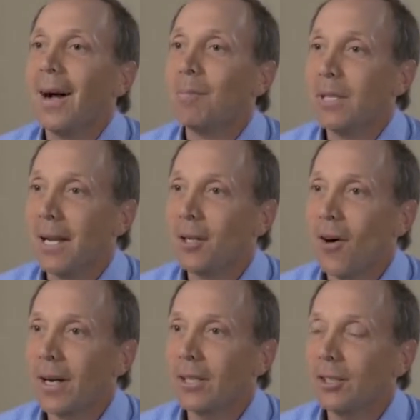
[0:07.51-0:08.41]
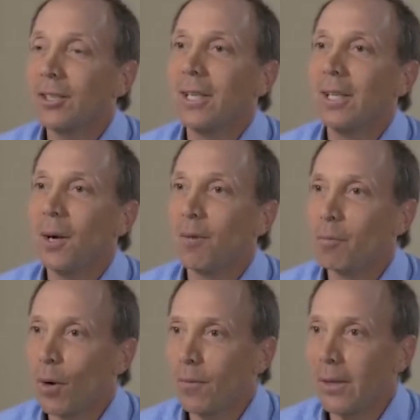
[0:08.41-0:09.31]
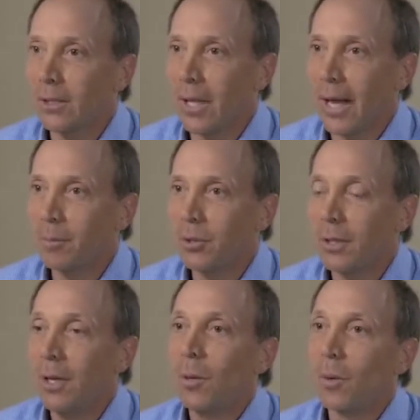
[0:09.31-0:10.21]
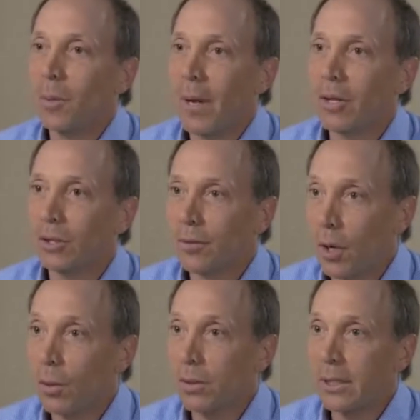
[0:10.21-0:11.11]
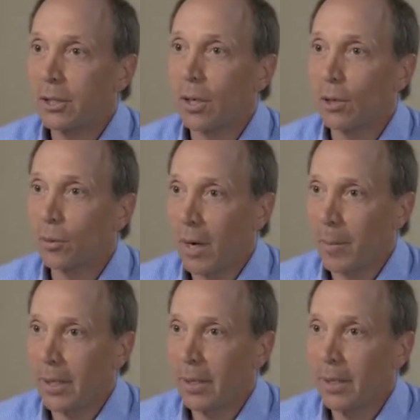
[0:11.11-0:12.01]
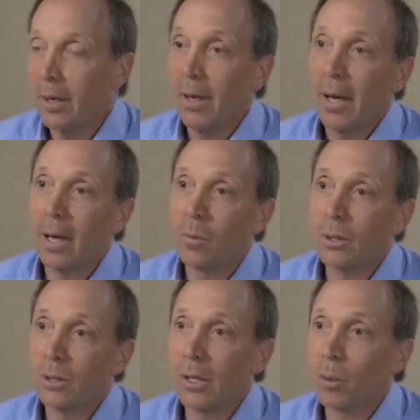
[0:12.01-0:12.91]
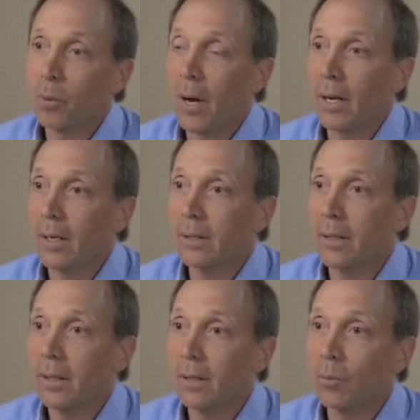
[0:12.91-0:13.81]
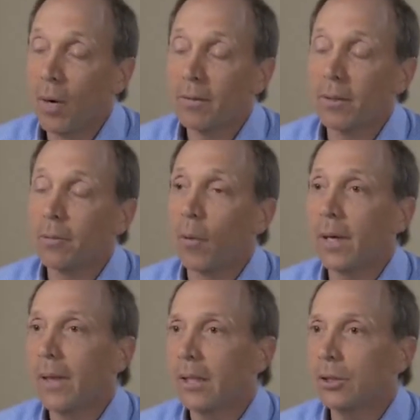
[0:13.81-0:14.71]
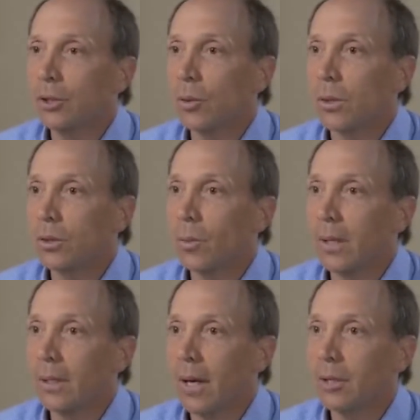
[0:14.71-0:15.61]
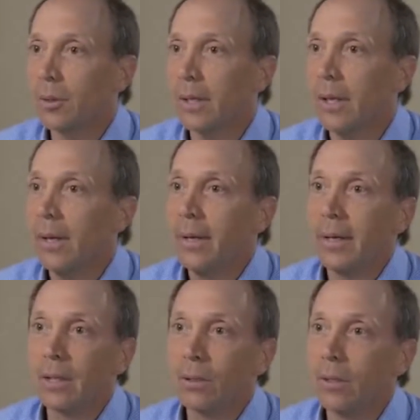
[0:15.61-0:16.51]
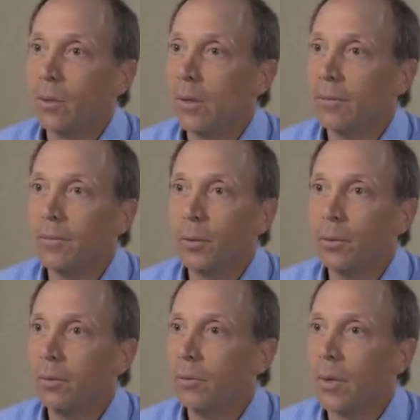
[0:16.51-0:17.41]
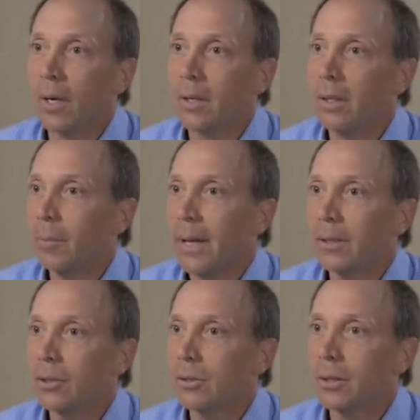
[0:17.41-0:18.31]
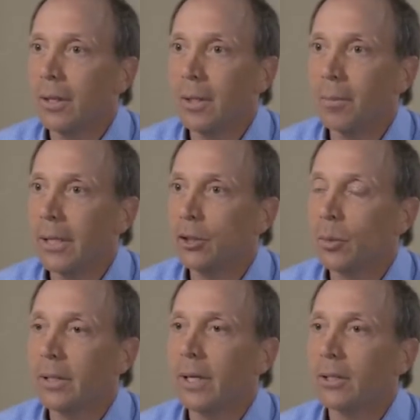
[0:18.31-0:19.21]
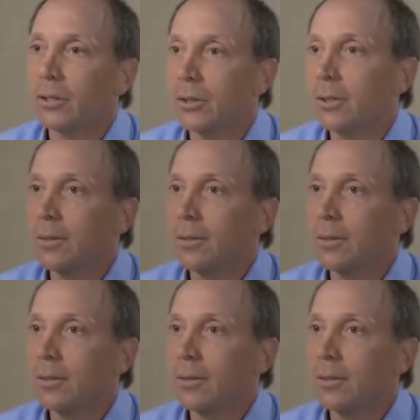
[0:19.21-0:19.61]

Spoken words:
I'm Ted Karkas, CEO of ProPhase Labs. We're the makers of Cold EEZE Cold Remedy, and we sell our product in roughly 40,000 stores around the country, including all food, drug, and mass major retailers.